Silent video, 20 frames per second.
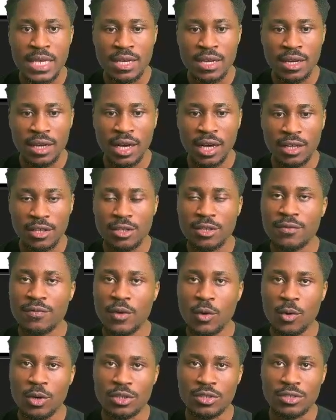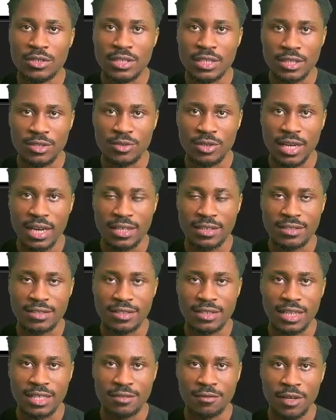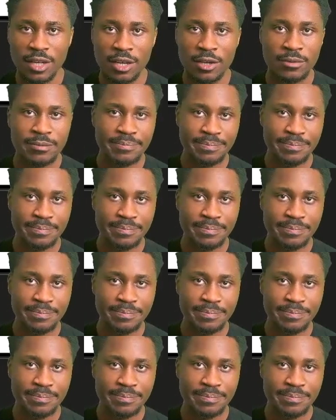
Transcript: Looking forward to seeing you guys in the next video.